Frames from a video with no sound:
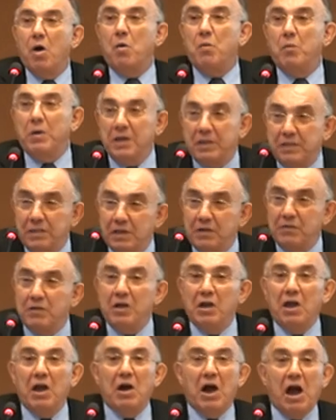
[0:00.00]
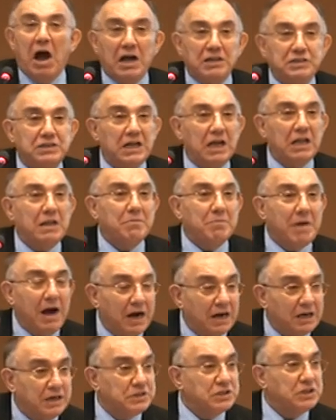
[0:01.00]
with the asset
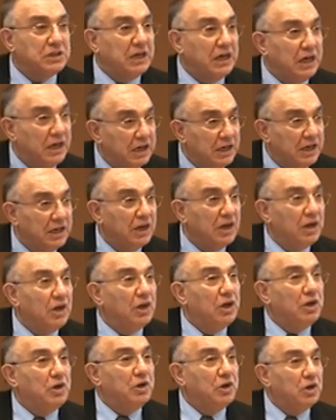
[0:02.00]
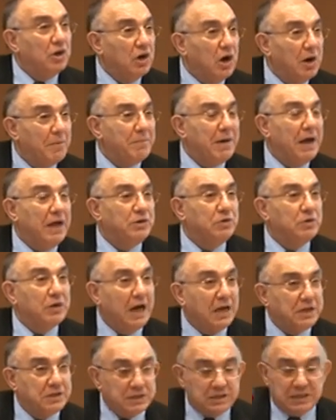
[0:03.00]
markets in Europe and
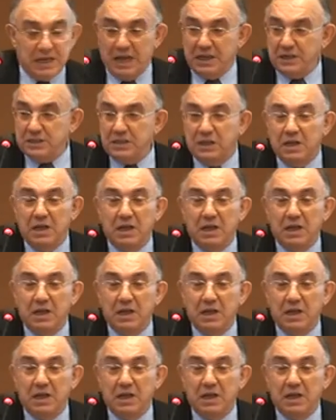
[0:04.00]
United States